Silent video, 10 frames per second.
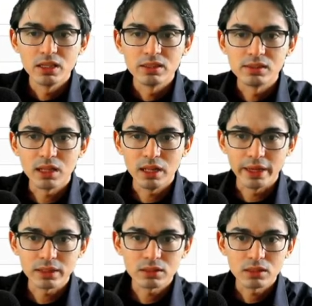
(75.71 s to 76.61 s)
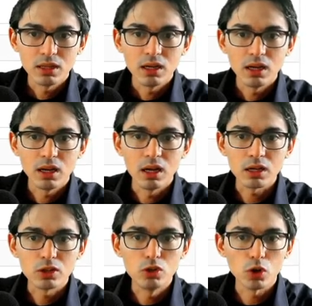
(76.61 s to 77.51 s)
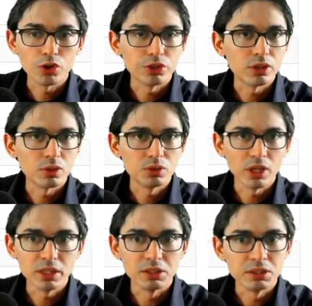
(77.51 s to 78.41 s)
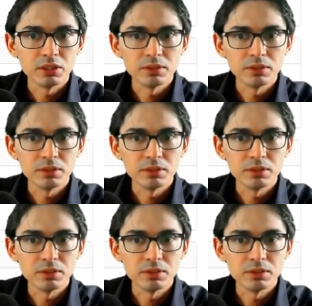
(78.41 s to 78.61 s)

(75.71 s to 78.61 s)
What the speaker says: select a Docker container.